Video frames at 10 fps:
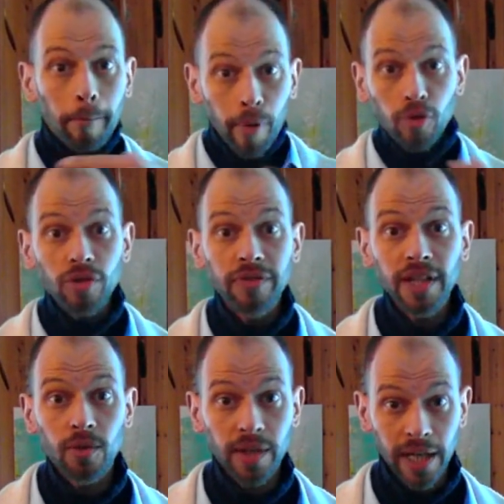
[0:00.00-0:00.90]
pause the
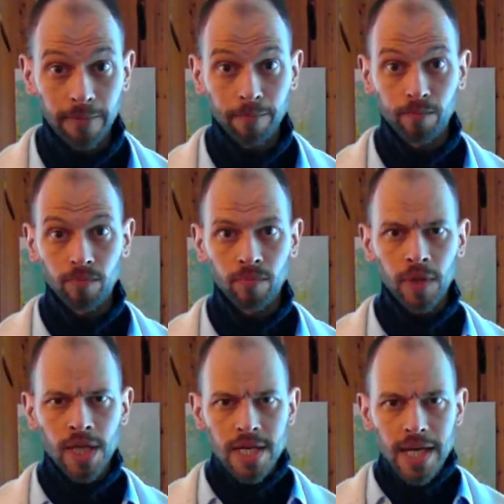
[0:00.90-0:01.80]
video again
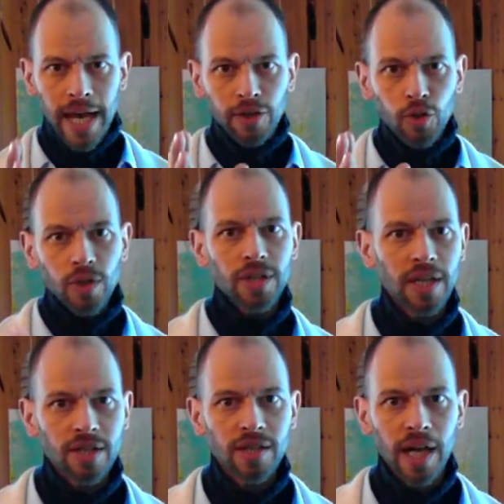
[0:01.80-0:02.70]
and do this
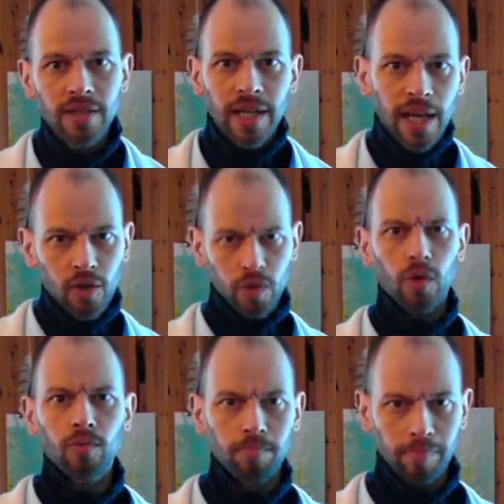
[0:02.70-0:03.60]
exercise again on your
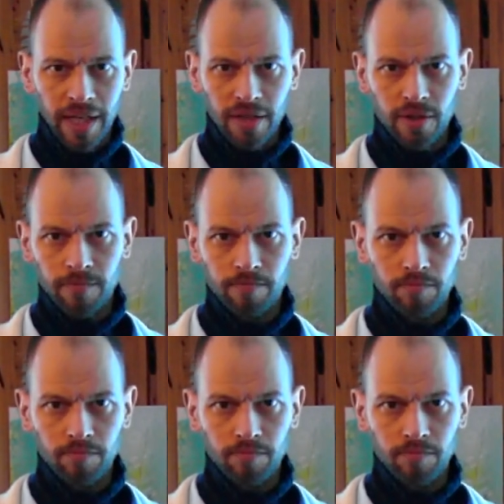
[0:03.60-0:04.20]
own pace.